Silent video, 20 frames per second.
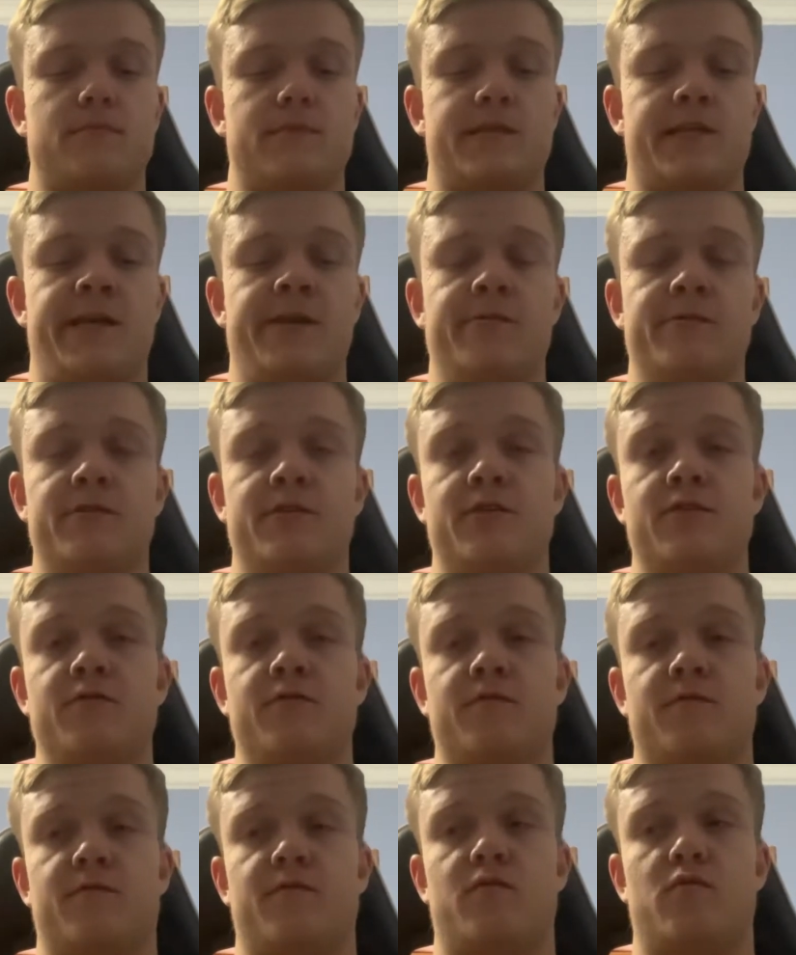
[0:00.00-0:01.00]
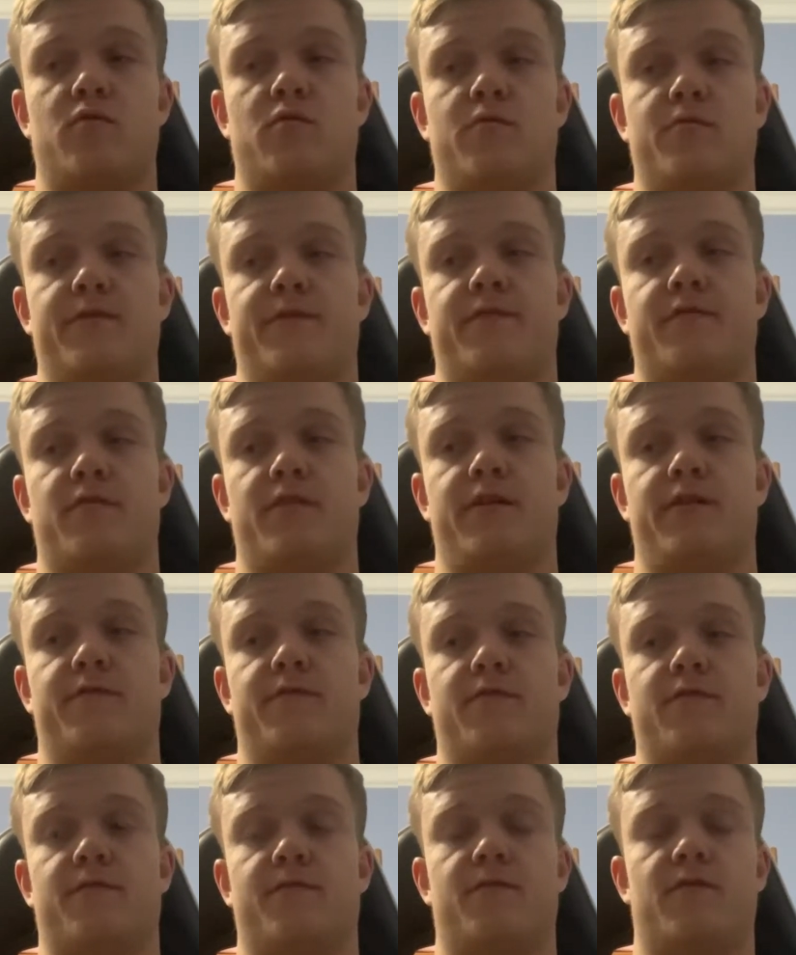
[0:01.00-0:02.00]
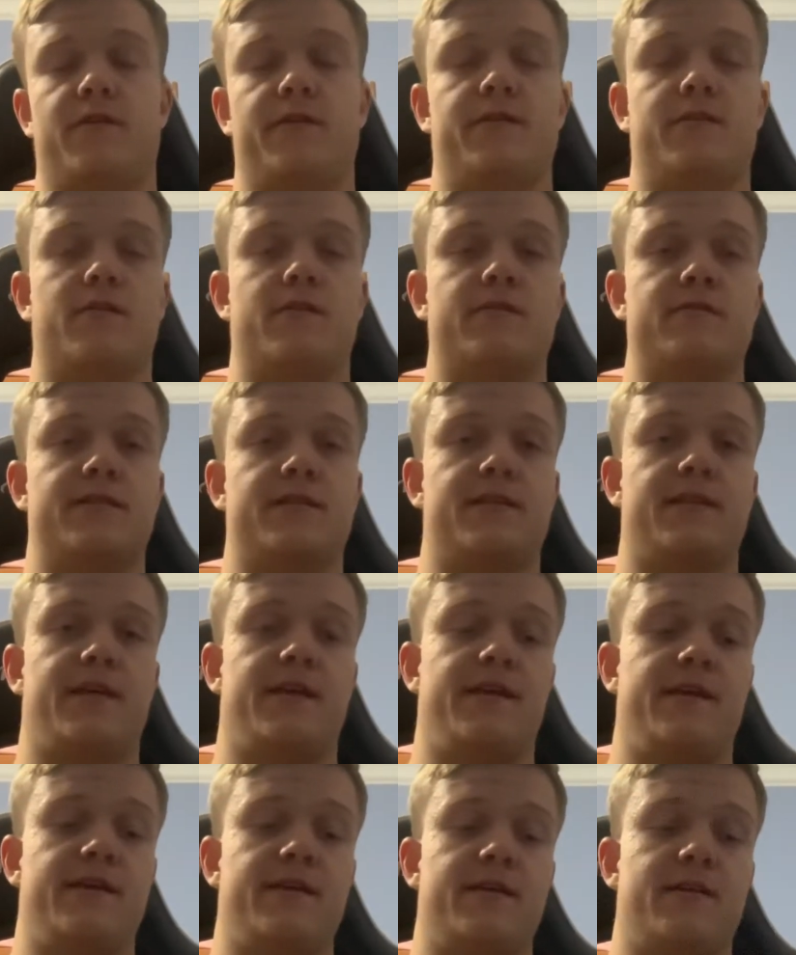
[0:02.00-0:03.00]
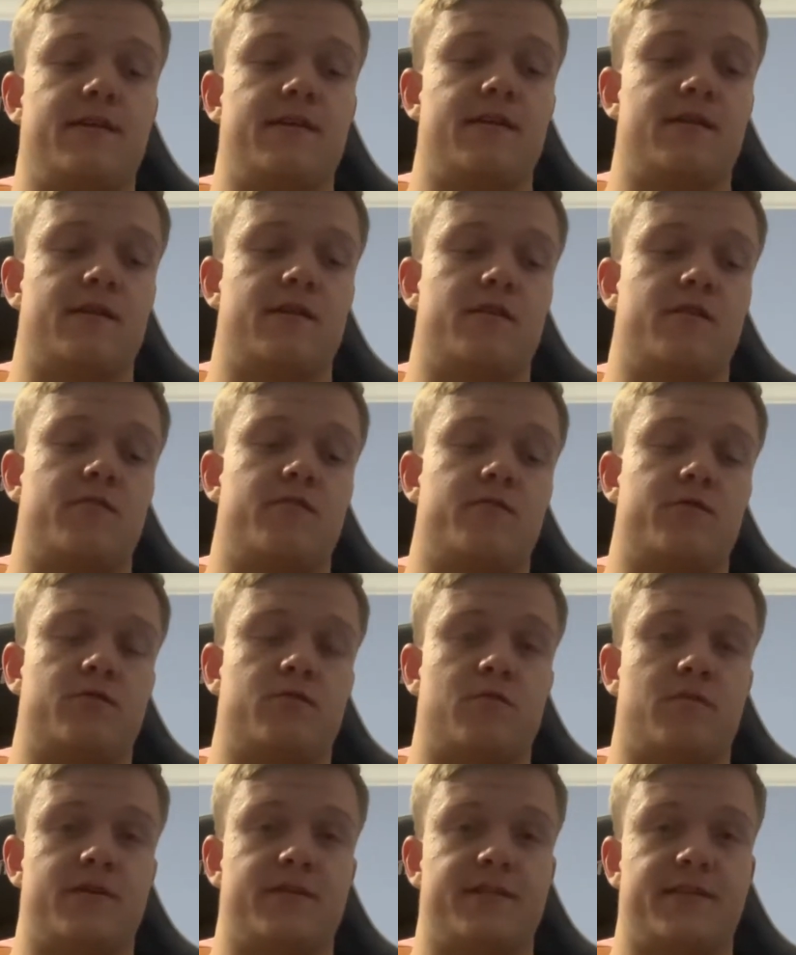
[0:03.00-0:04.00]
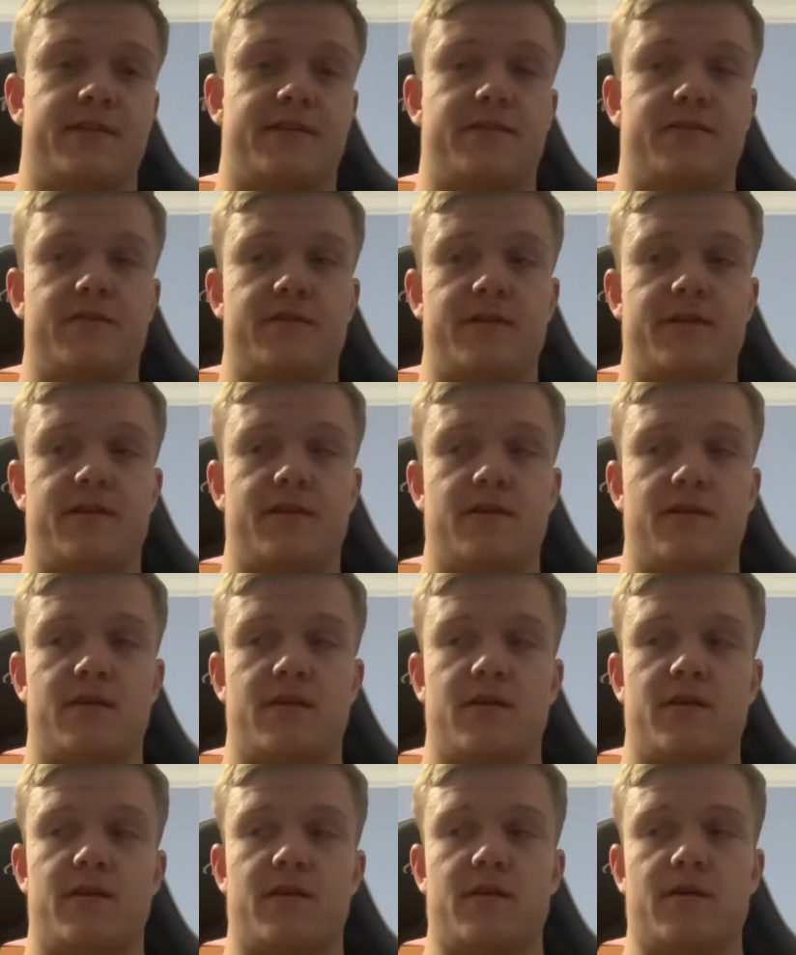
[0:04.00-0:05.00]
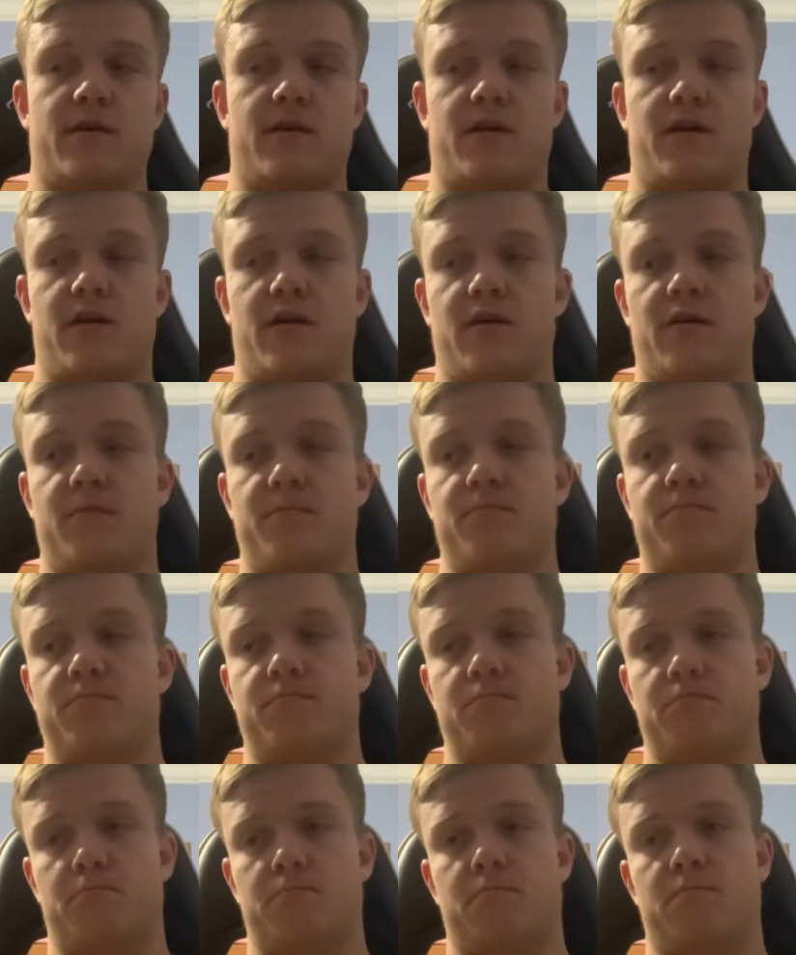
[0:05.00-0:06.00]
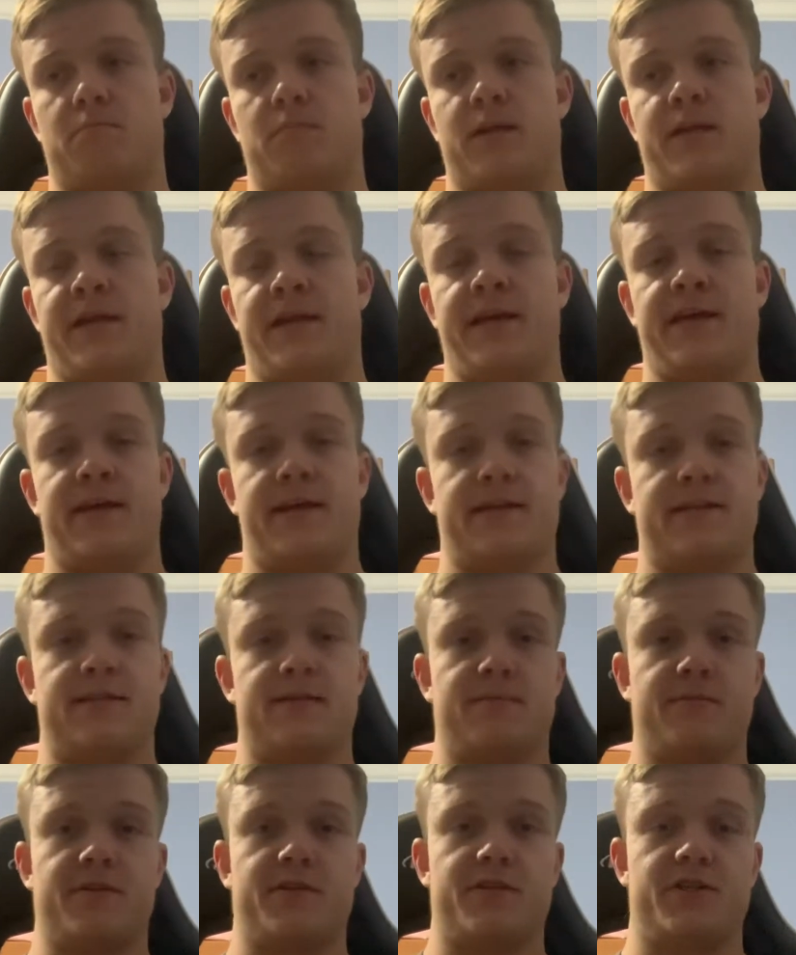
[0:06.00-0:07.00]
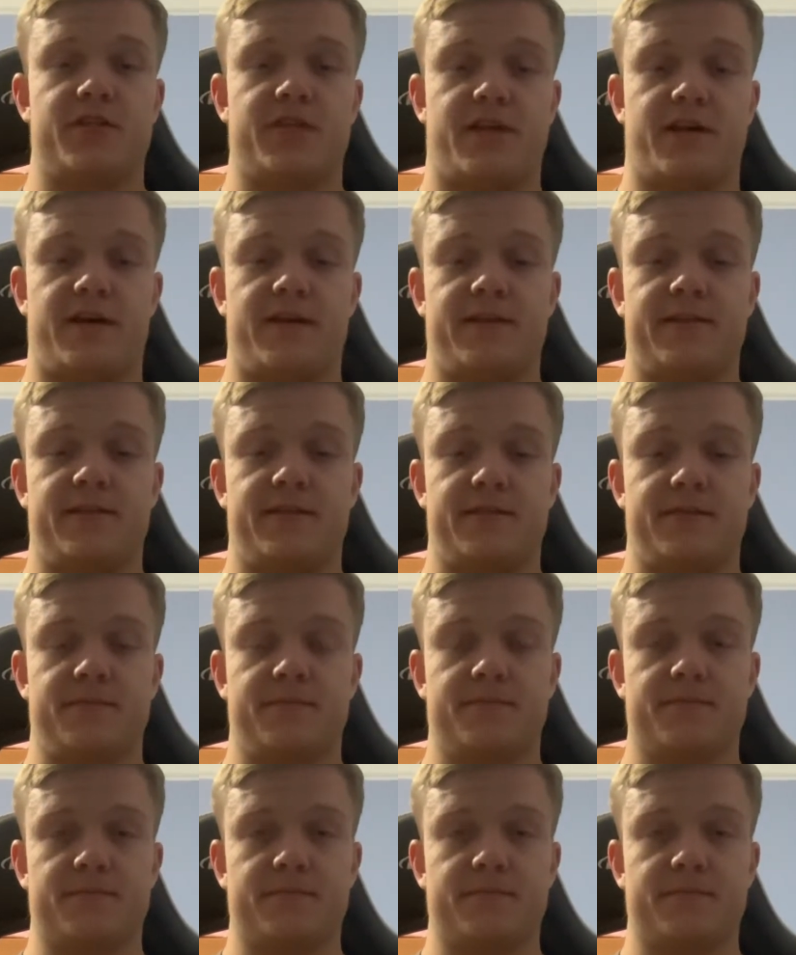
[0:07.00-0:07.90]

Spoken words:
He went 2 from 4 from free throws at the end, which wasn't good. But he hit some good shots.